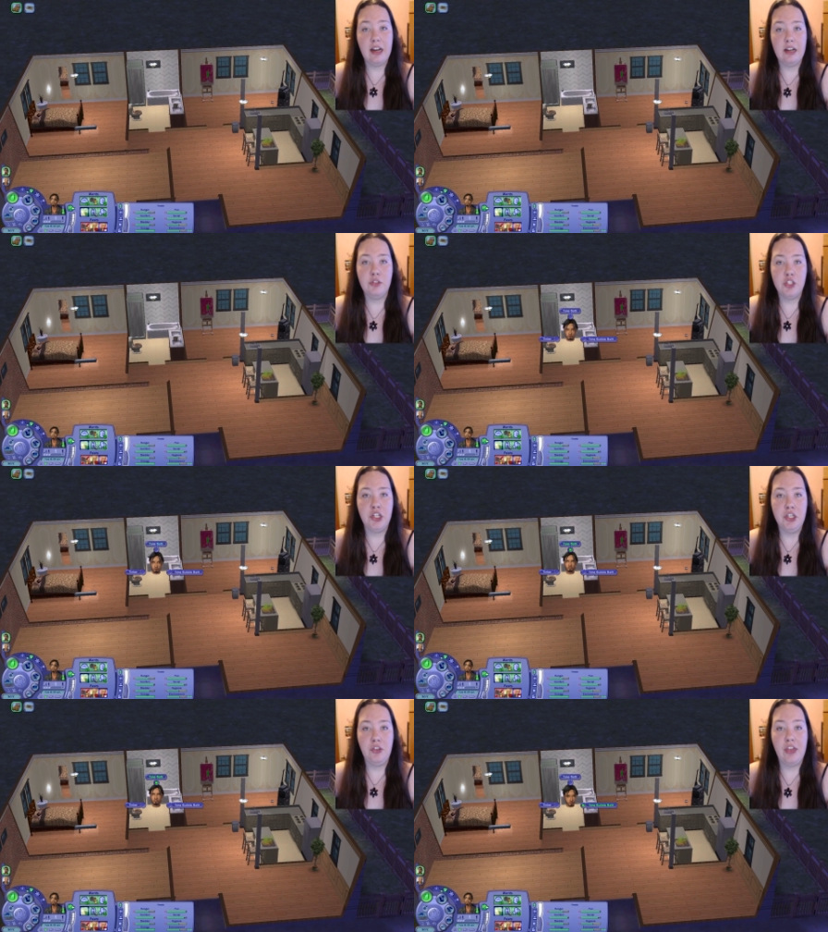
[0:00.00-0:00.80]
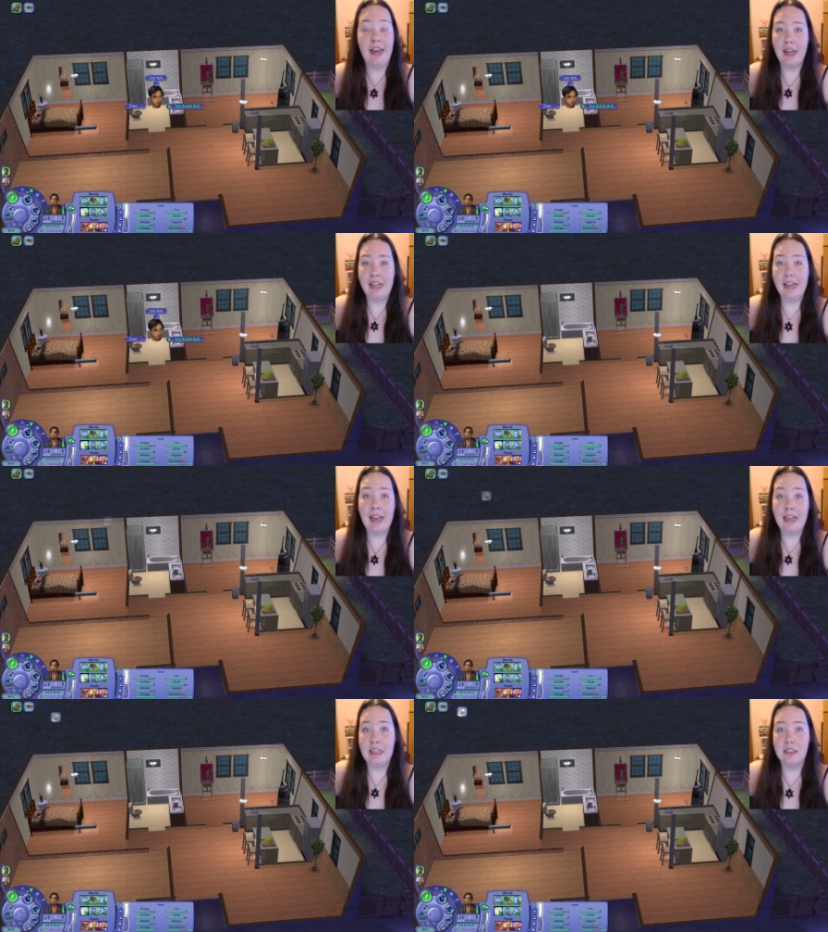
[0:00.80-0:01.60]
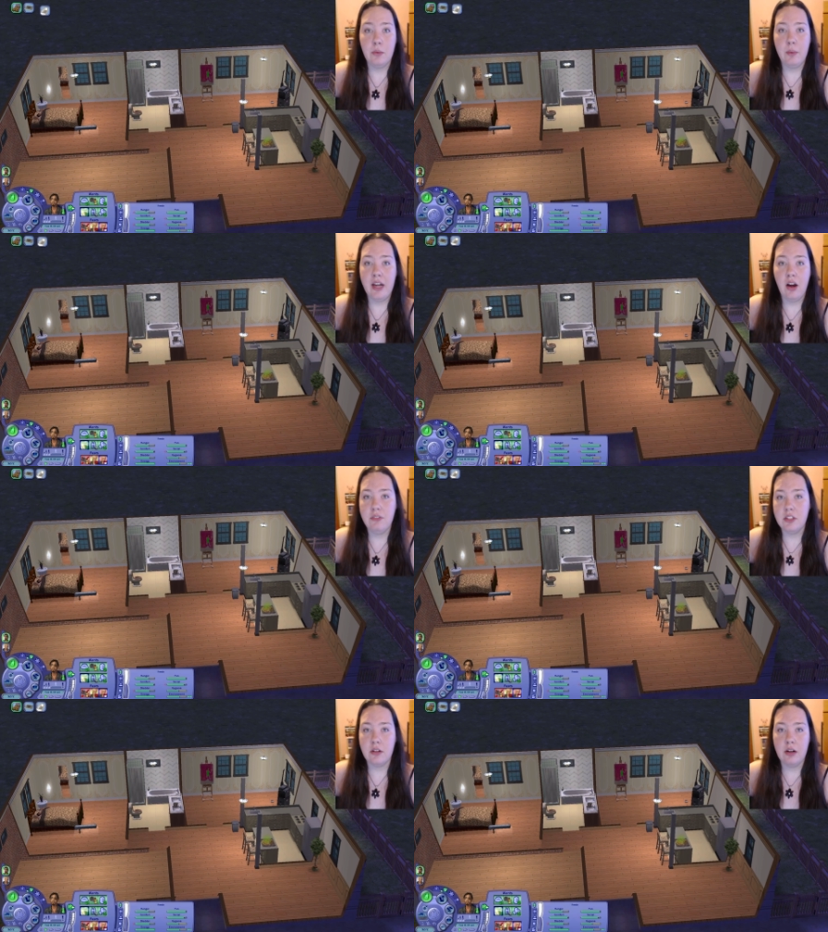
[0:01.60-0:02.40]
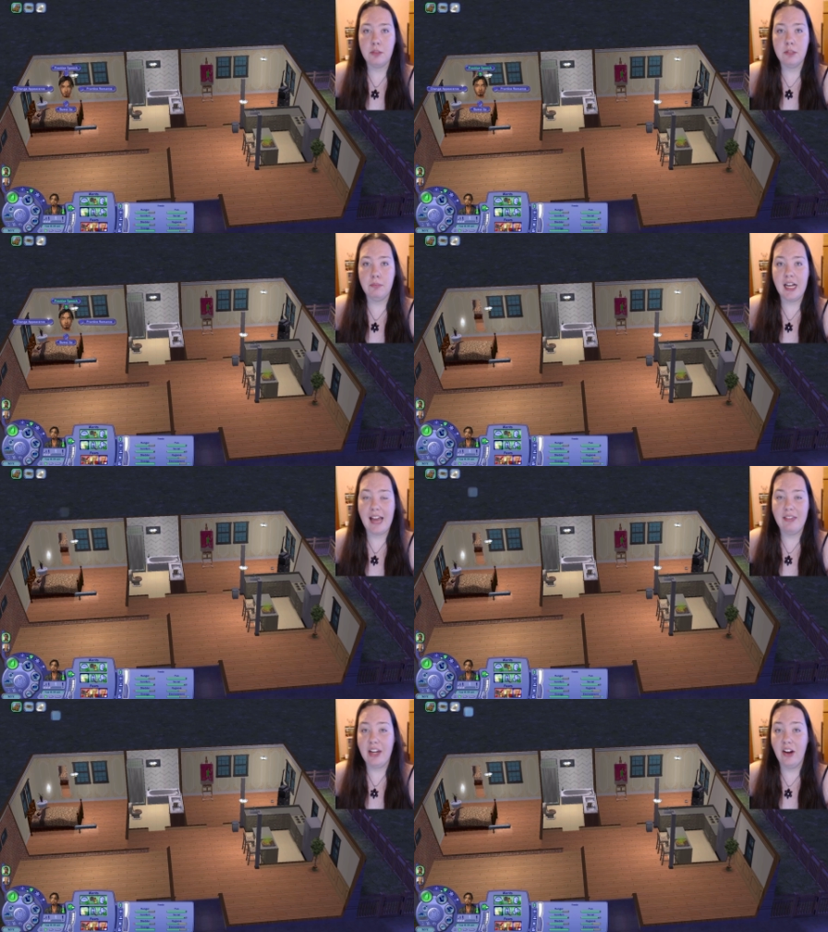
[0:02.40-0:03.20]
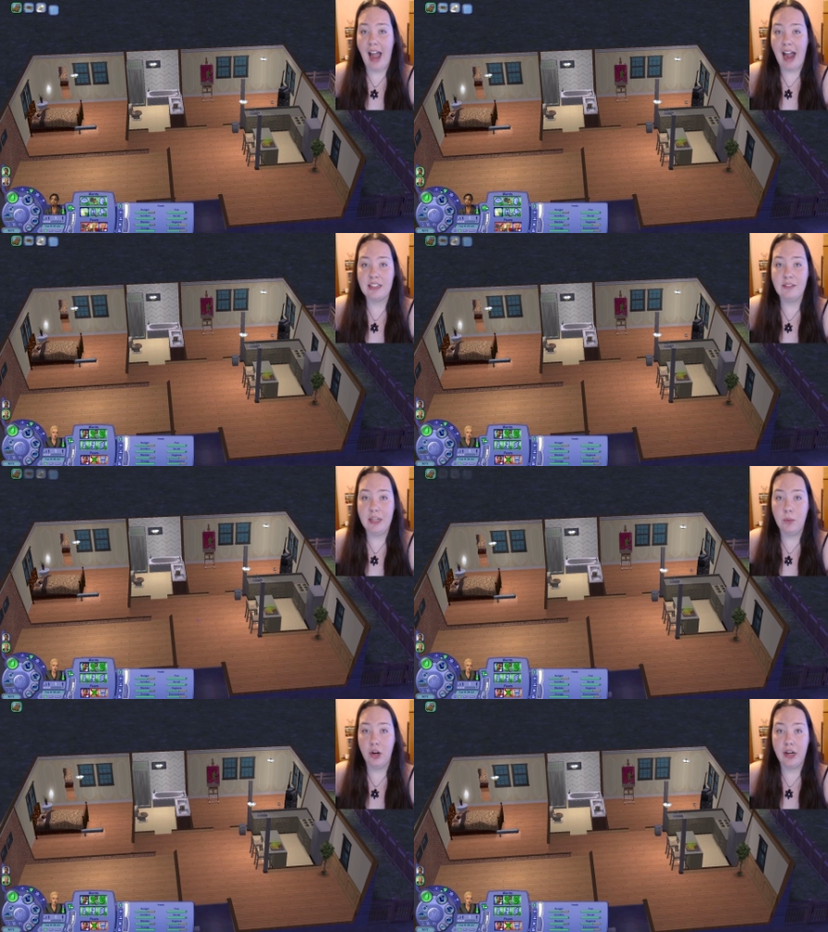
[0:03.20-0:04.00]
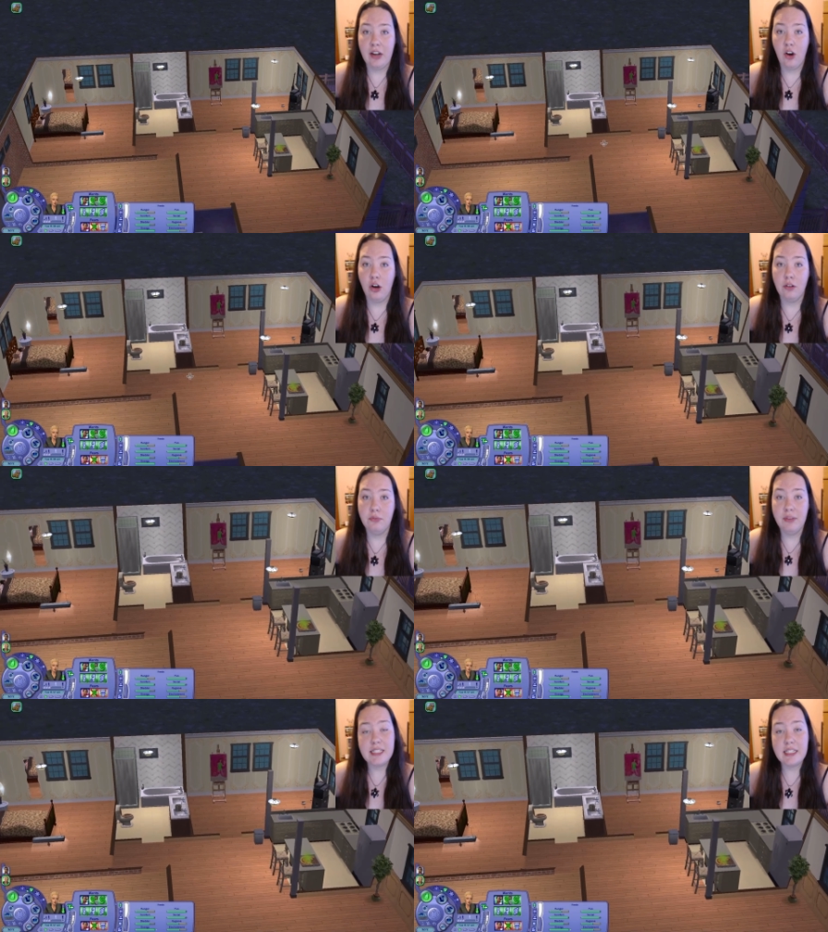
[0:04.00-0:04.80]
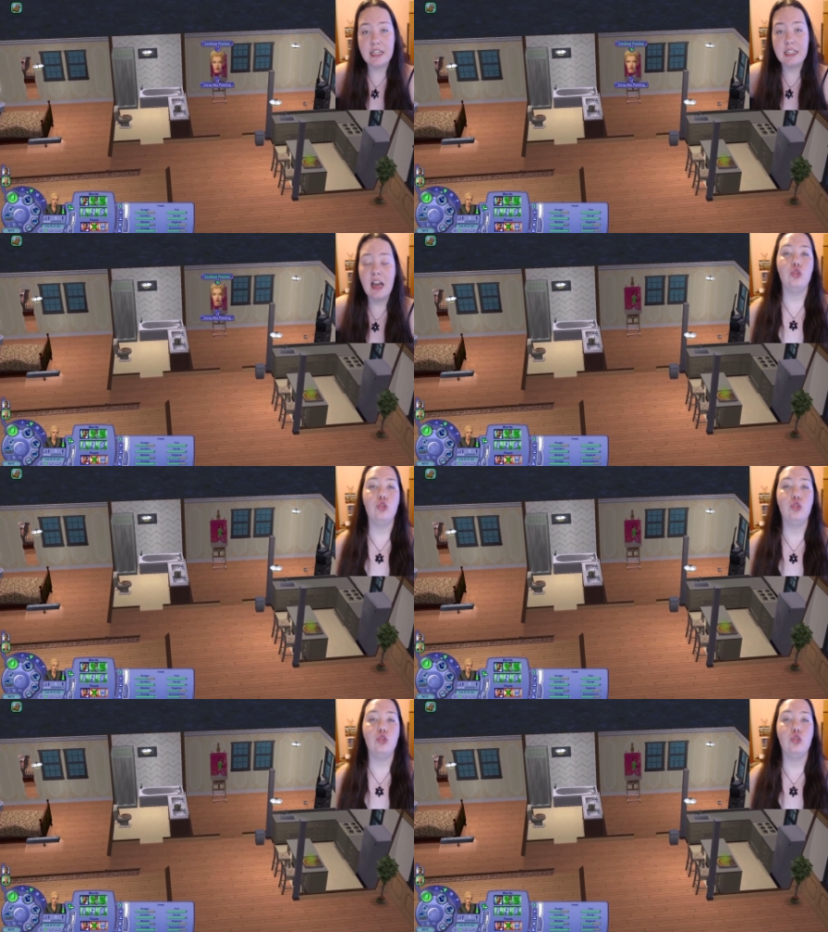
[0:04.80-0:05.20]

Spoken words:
kind of showing you that EA is aware of this corruption bug and they are actively working on fixing it.